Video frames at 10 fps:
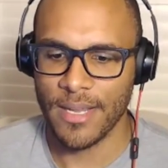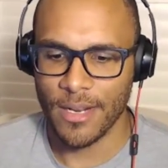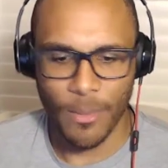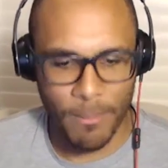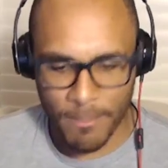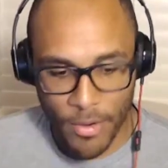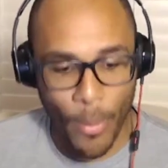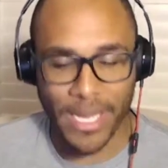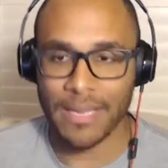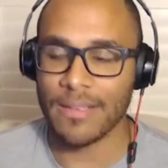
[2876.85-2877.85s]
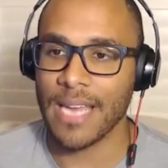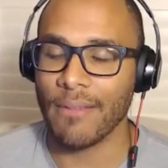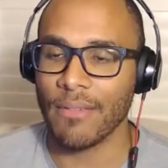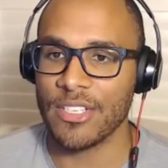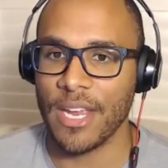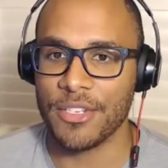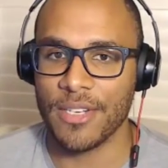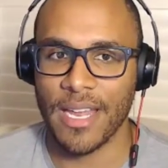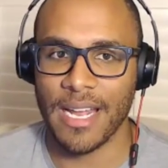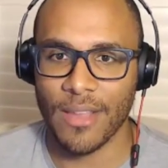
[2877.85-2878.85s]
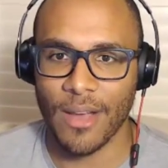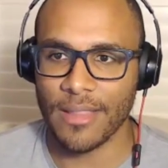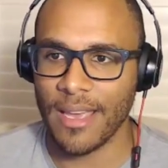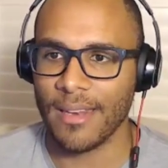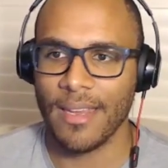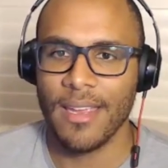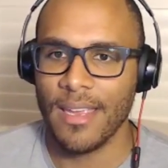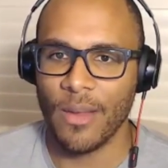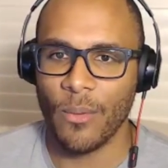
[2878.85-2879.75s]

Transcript: you know, going in this conversation, again, I thought that it